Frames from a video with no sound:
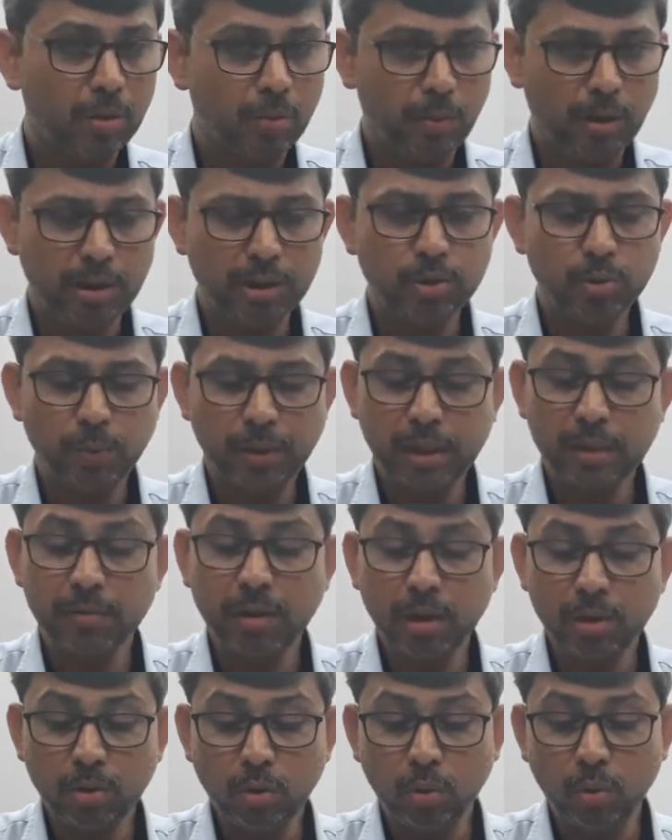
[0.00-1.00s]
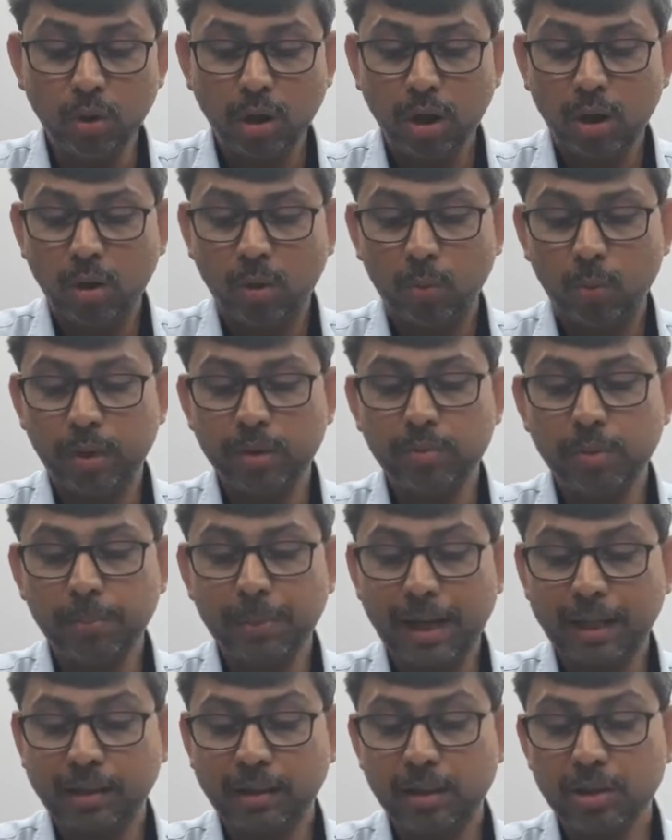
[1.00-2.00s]
Well, you very well know when we
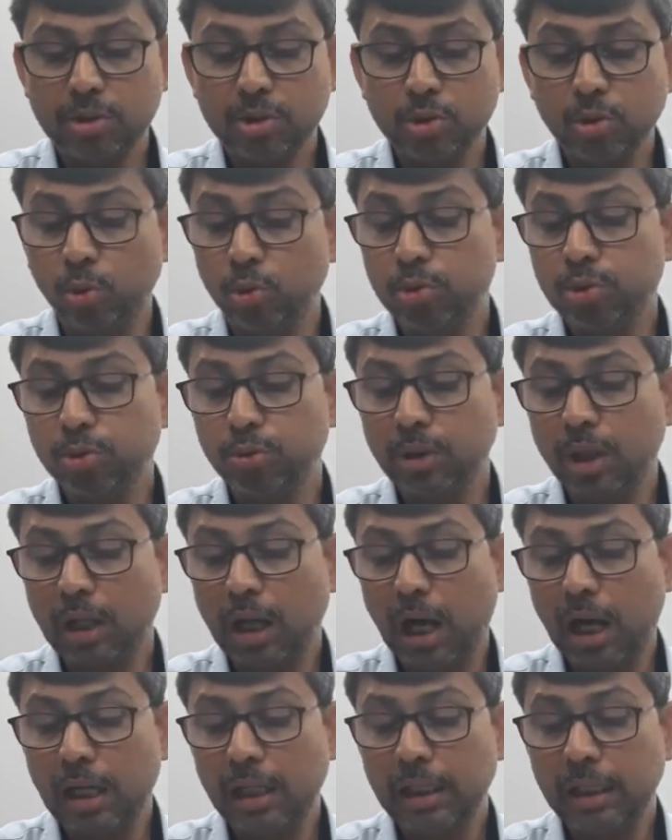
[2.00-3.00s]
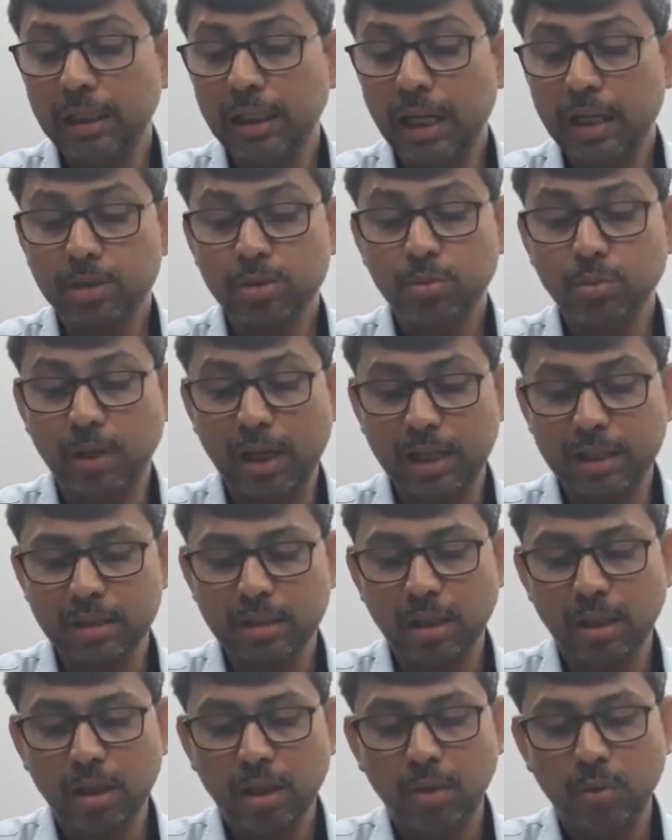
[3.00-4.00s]
practice no sooner, hardly and as soon as,